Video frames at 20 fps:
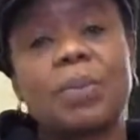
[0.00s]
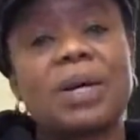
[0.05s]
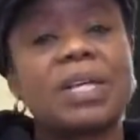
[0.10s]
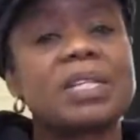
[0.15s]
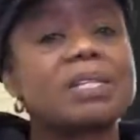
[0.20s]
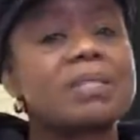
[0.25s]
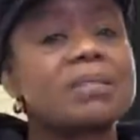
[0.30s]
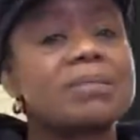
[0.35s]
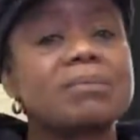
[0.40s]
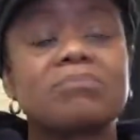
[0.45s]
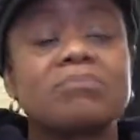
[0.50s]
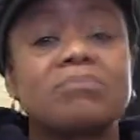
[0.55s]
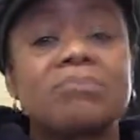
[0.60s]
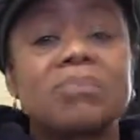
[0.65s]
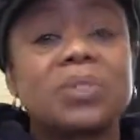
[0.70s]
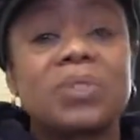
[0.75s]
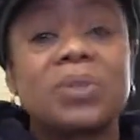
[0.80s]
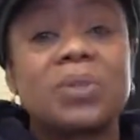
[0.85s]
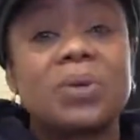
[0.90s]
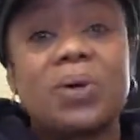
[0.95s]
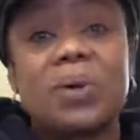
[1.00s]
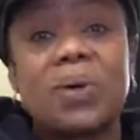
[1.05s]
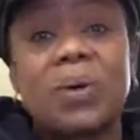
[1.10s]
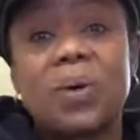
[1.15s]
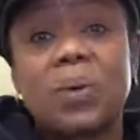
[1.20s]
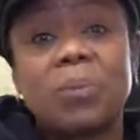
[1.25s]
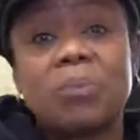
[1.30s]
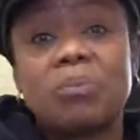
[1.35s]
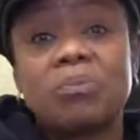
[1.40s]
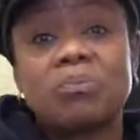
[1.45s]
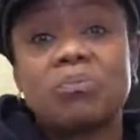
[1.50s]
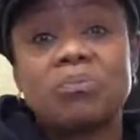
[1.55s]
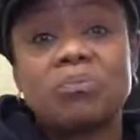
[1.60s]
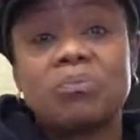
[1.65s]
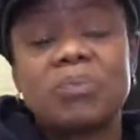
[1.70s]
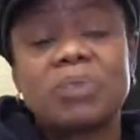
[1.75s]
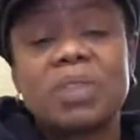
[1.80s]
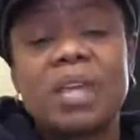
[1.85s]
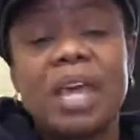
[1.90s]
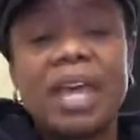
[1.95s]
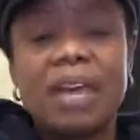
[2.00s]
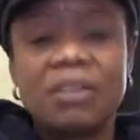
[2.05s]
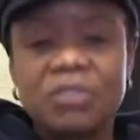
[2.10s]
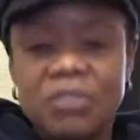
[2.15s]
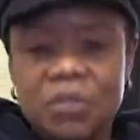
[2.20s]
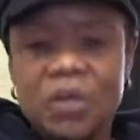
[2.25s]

But you know, they have